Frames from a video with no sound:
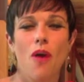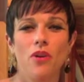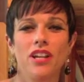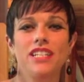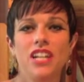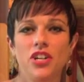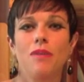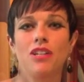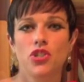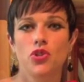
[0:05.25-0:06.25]
wanted to tell you
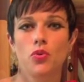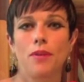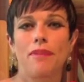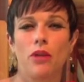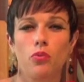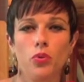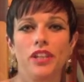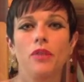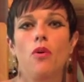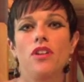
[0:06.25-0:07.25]
my story, but I
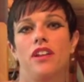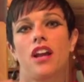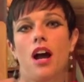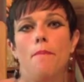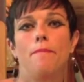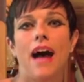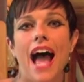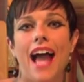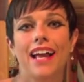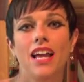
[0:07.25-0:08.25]
really wanted to come
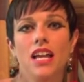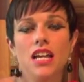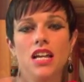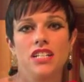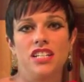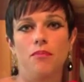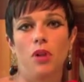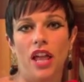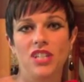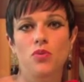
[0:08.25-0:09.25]
back to the
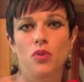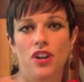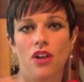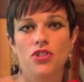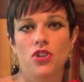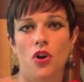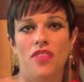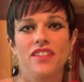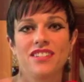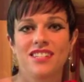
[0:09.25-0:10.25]
place where it all started.
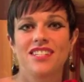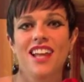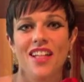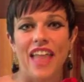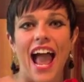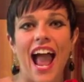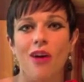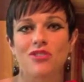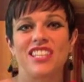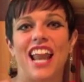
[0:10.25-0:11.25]
This is the
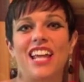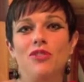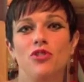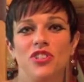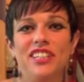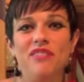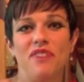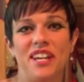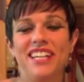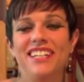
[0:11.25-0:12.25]
house that I used to live
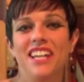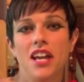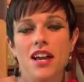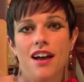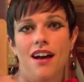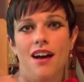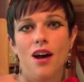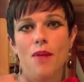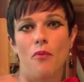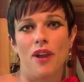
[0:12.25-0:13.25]
in
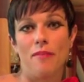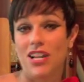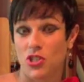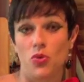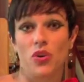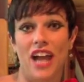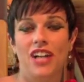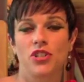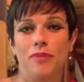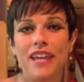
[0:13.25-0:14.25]
when my story
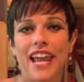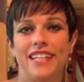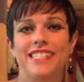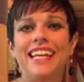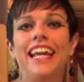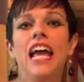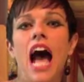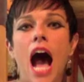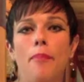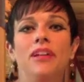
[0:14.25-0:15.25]
actually began. See,
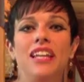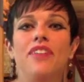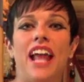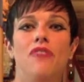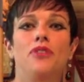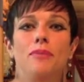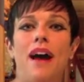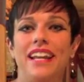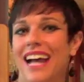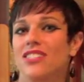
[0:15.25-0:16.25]
I believe that
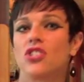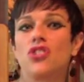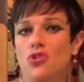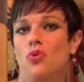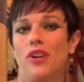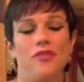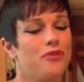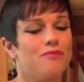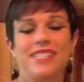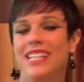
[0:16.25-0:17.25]
everybody has a story
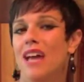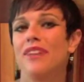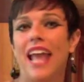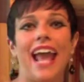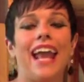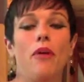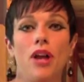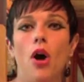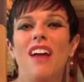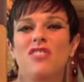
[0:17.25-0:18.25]
from 7, 8. We
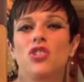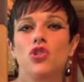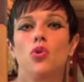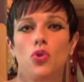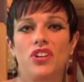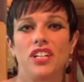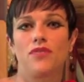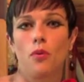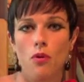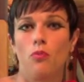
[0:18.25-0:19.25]
all have stories
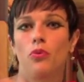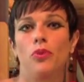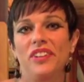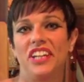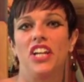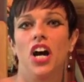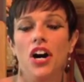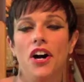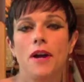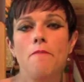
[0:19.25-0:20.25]
from when we're really
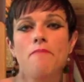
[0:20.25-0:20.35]
young